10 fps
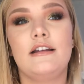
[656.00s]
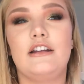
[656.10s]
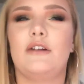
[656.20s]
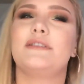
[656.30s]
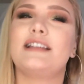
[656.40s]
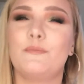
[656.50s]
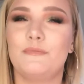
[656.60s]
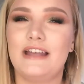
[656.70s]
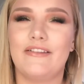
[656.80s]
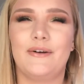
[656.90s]
you know,
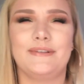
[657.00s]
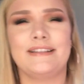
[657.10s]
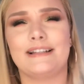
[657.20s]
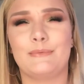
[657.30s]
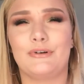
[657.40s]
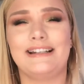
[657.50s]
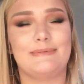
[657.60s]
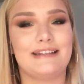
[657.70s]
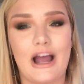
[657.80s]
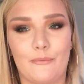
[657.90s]
some yellows and some greens,
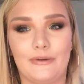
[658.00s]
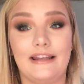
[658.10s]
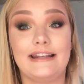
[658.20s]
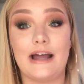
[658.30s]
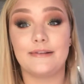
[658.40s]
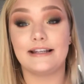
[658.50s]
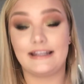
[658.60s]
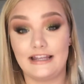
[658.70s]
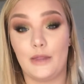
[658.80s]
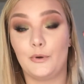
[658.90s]
but not really. And now it's
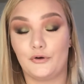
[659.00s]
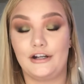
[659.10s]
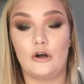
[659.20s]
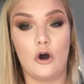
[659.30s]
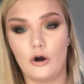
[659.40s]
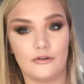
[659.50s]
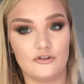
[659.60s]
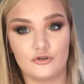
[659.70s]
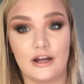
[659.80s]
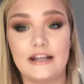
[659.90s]
like yellow and green are the
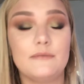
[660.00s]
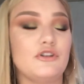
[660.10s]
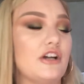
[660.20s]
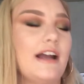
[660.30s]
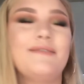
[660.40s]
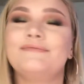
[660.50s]
trend, which I'm